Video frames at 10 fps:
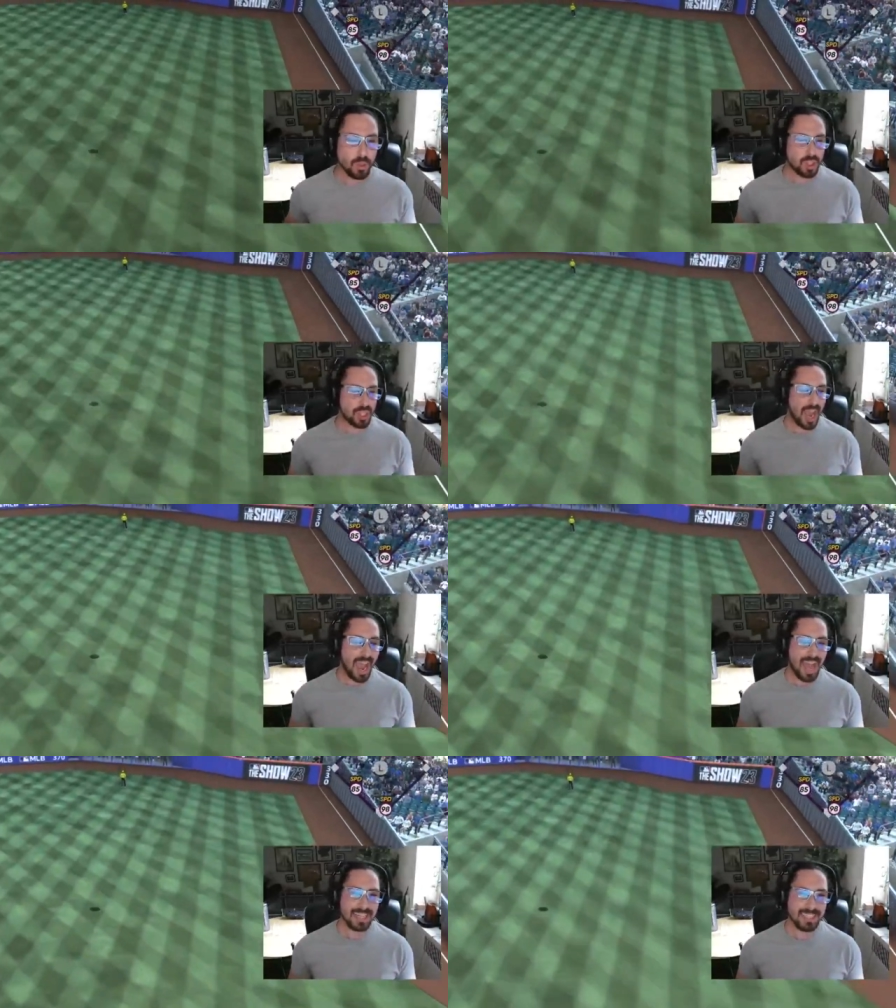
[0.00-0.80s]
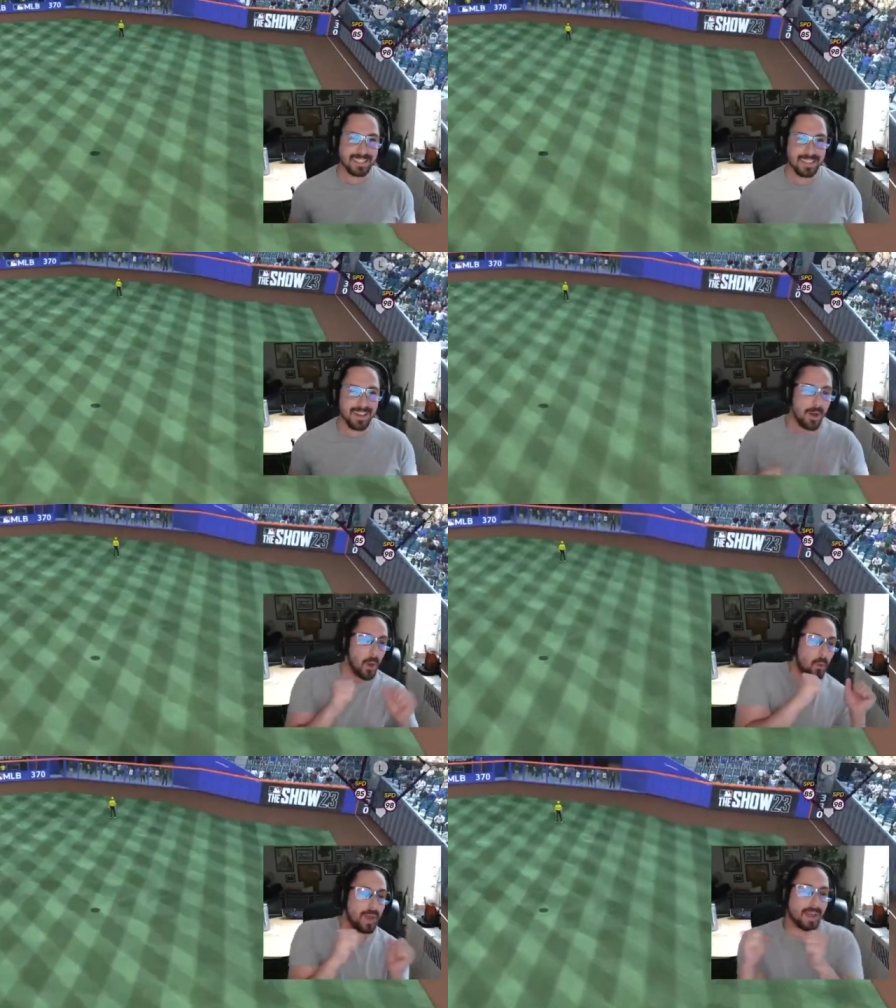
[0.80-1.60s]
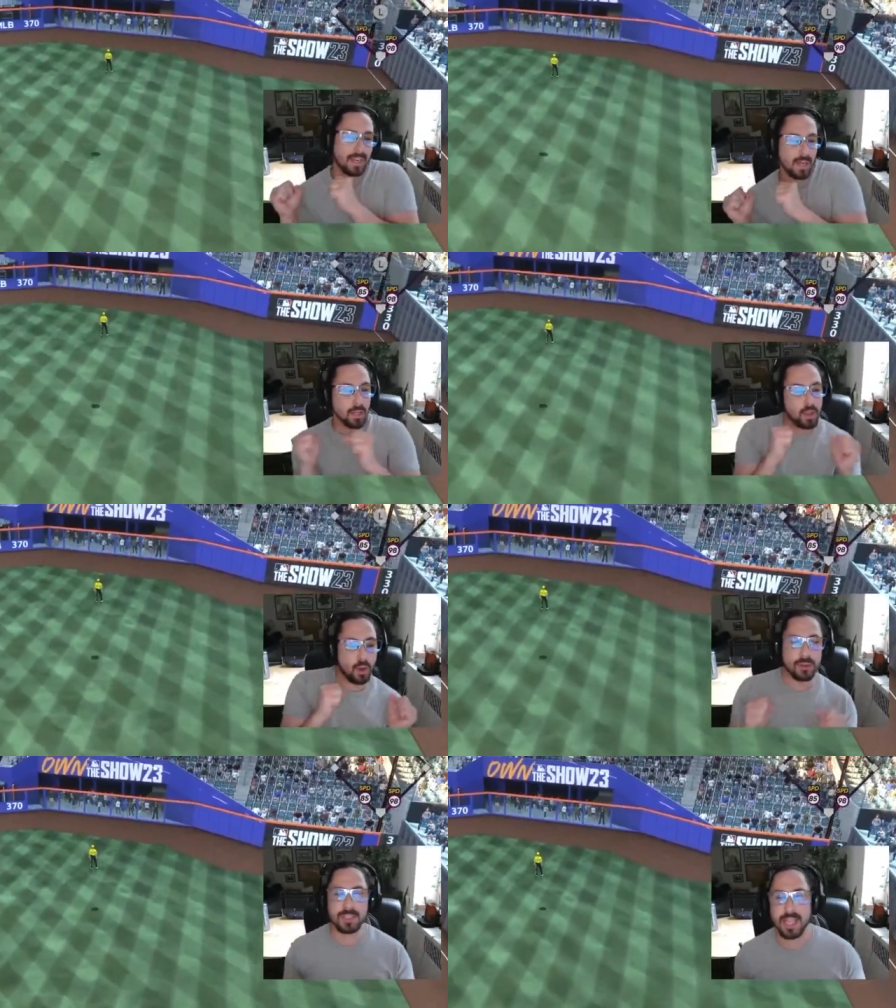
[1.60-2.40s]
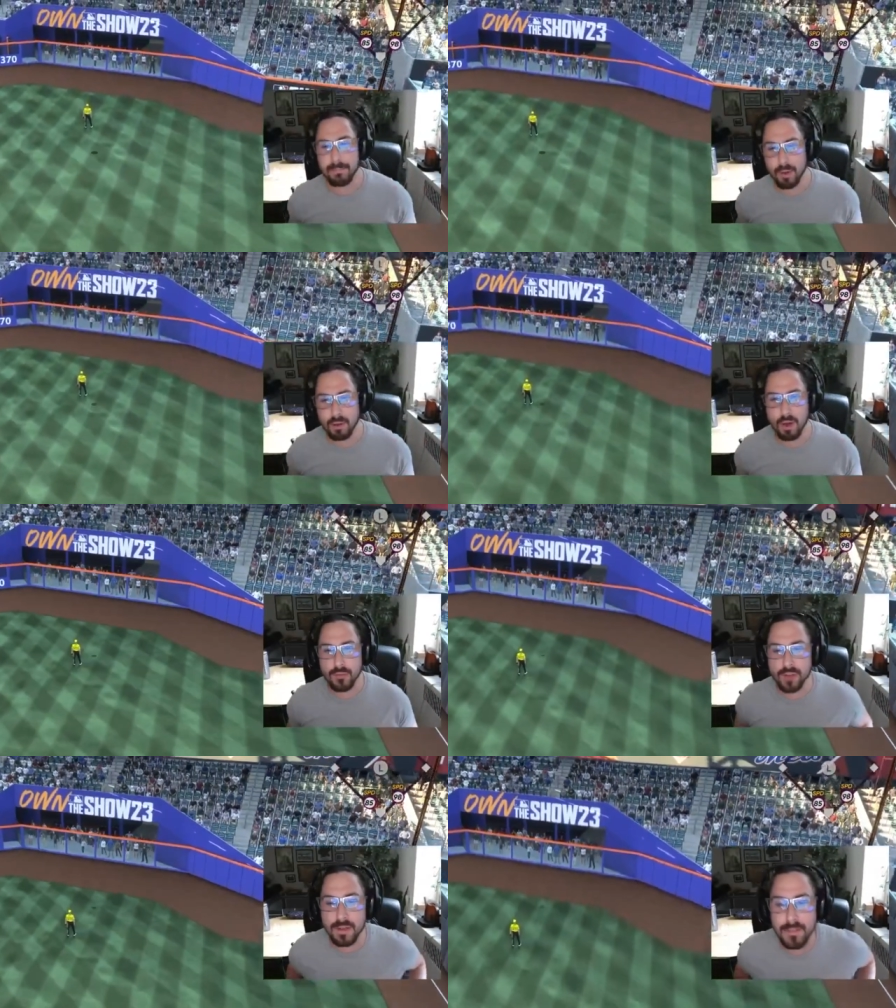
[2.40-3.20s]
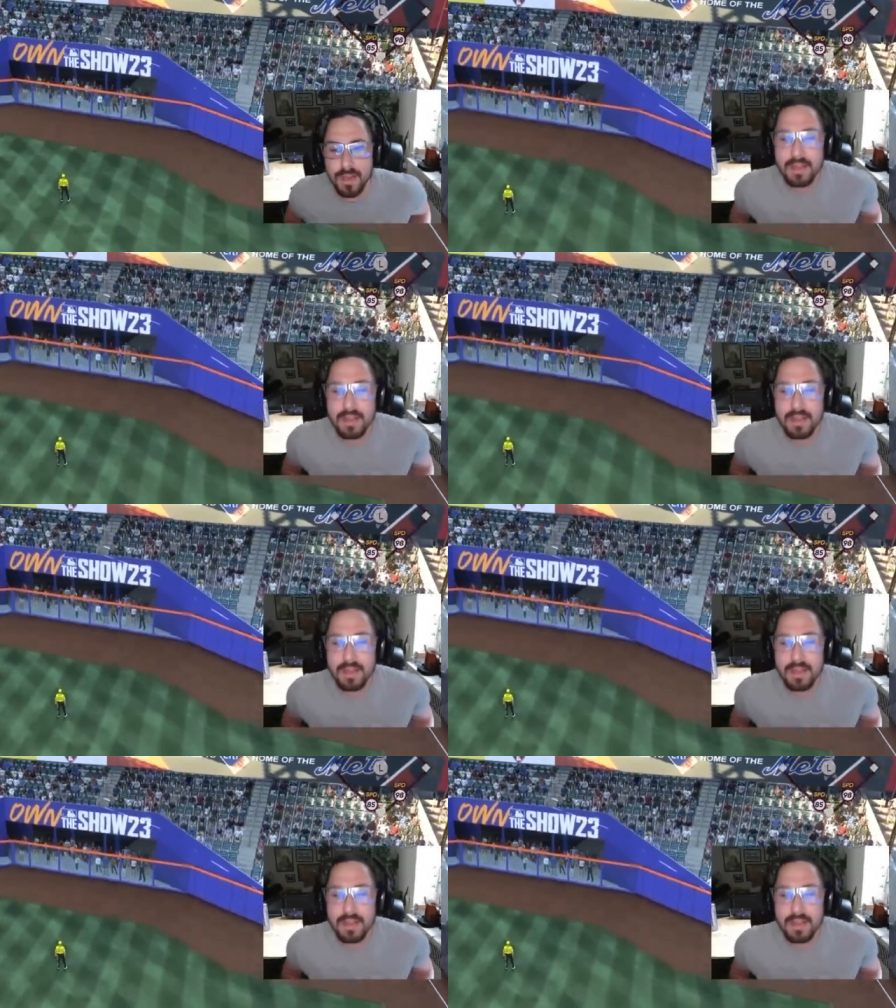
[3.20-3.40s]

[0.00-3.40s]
Jazz! We're gonna Euro step all over him.